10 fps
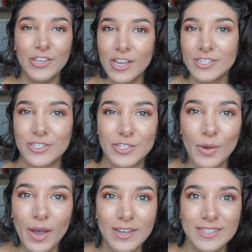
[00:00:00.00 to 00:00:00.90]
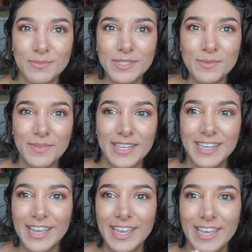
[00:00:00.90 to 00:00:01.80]
you guys are so awesome to me,
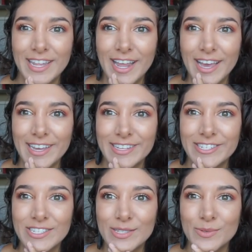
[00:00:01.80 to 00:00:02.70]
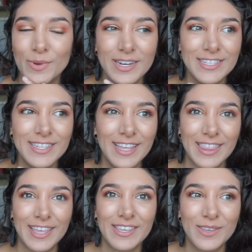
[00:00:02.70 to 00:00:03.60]
and I just want to say
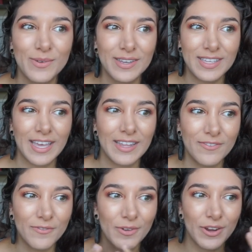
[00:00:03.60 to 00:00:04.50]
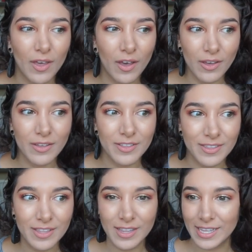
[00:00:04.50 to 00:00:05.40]
thank you again for all
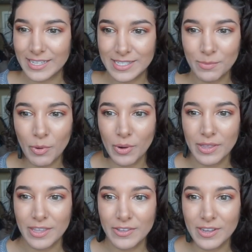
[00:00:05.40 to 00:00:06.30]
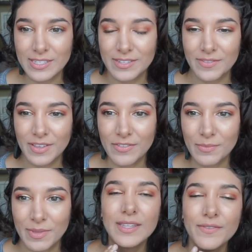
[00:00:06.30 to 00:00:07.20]
the, like, support that you guys have
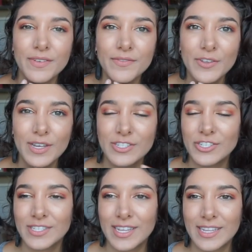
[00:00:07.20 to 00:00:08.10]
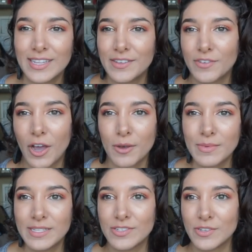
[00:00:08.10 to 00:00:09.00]
given me. Even if you guys just, like, leave
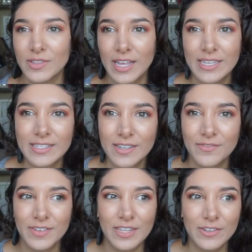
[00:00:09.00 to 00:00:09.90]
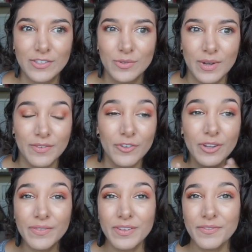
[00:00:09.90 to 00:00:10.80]
comments or likes on videos or whatever, or
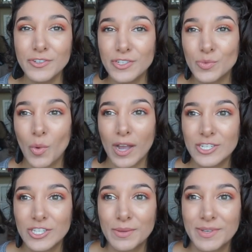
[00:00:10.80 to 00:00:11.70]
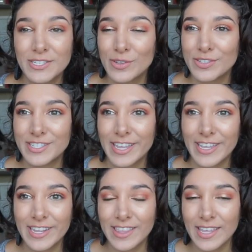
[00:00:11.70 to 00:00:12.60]
even if you just watch them and don't say
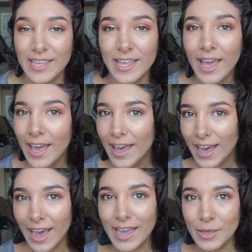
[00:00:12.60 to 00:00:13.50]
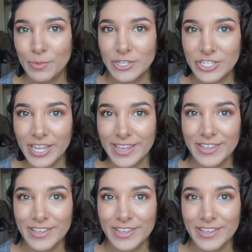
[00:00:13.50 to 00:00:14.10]
anything, I appreciate